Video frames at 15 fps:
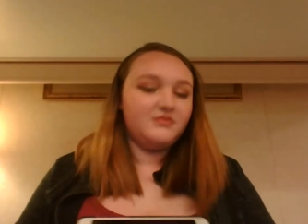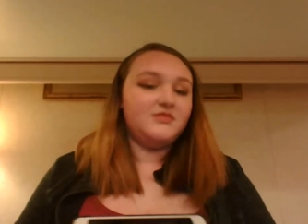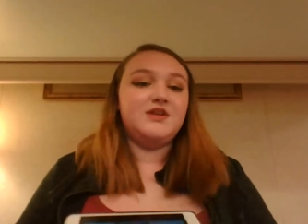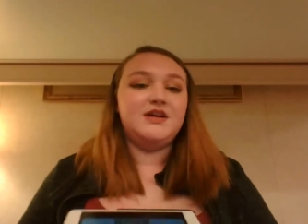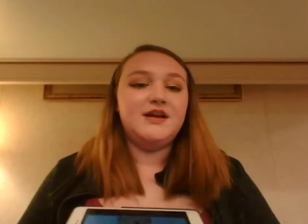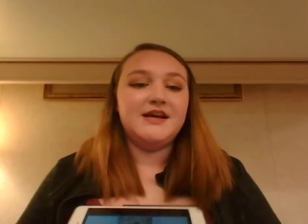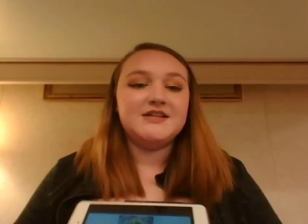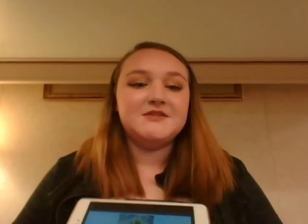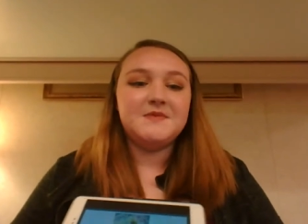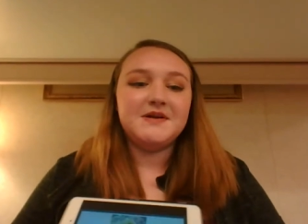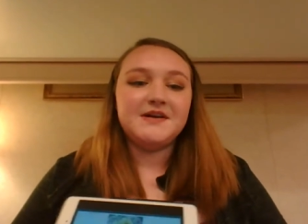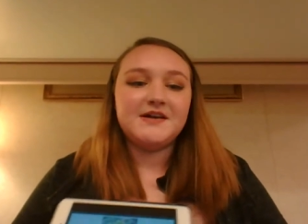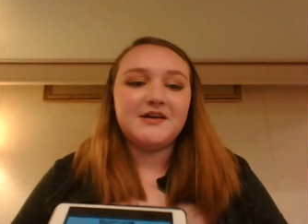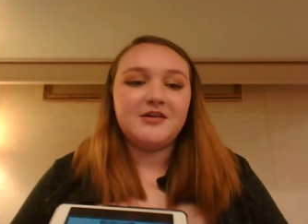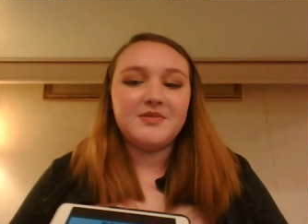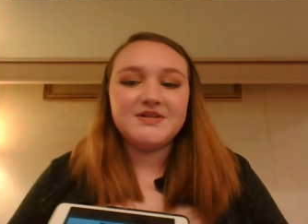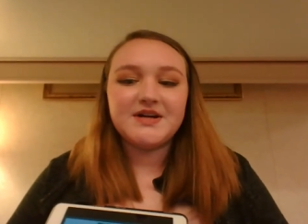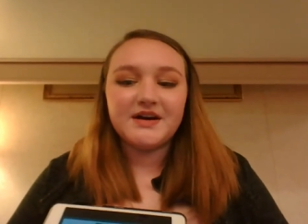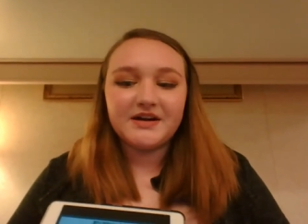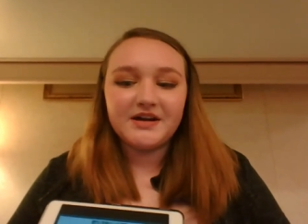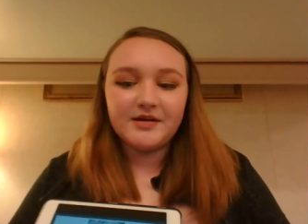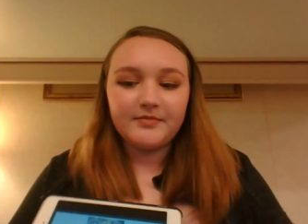The next painting I'll be
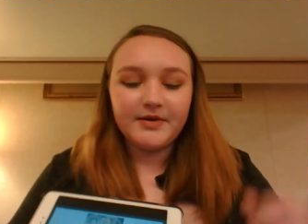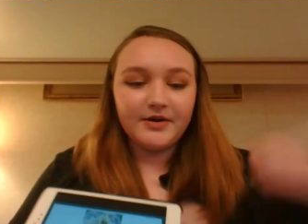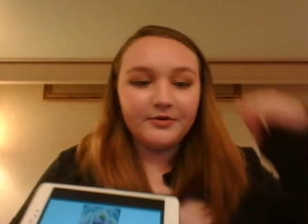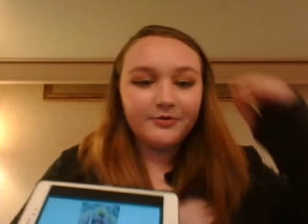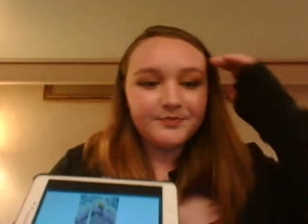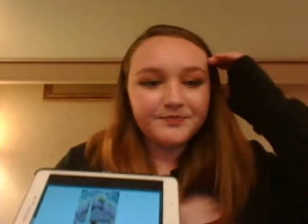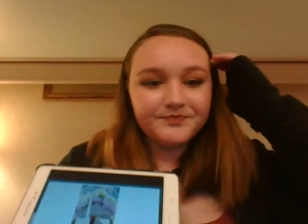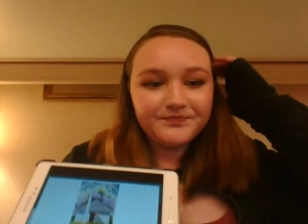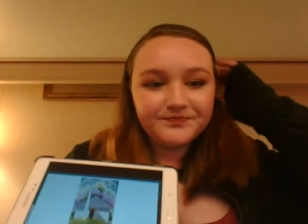talking about